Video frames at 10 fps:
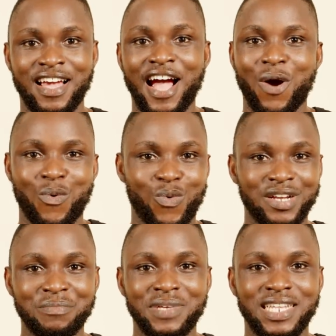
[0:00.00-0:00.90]

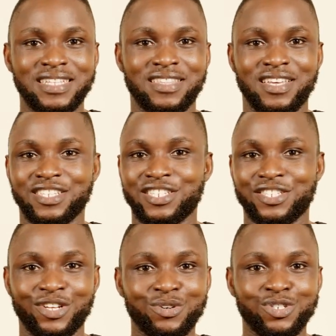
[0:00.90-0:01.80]
One minute they're
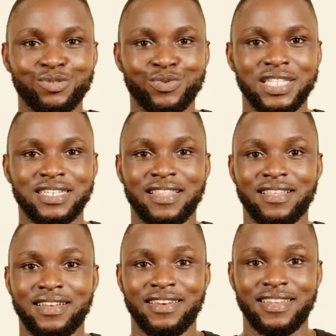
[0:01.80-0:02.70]
so sweet, and
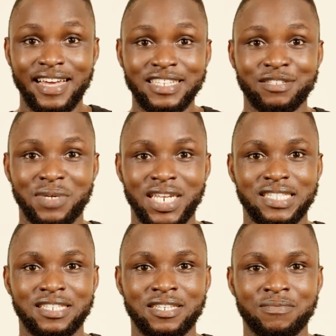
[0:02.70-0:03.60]
the next
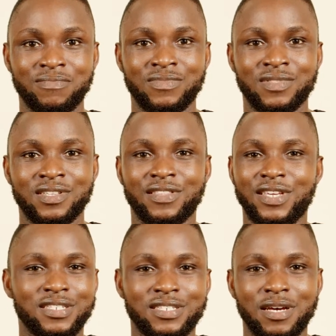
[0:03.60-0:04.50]
minute
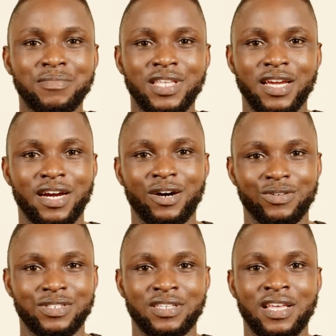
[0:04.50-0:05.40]
they're something
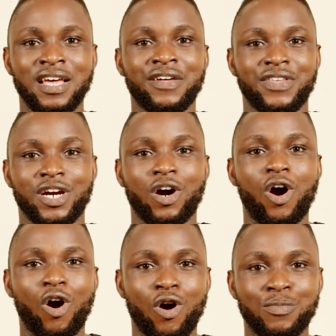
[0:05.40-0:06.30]
else. They are
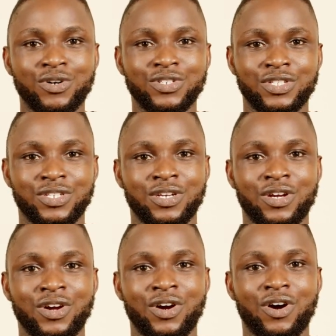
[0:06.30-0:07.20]
almost
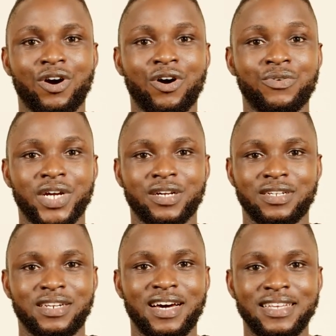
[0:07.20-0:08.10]

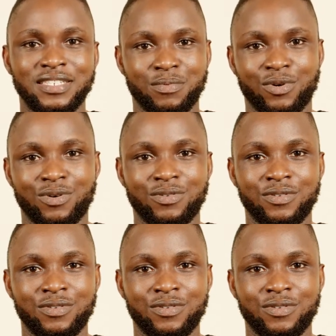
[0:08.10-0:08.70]
unrecognizable.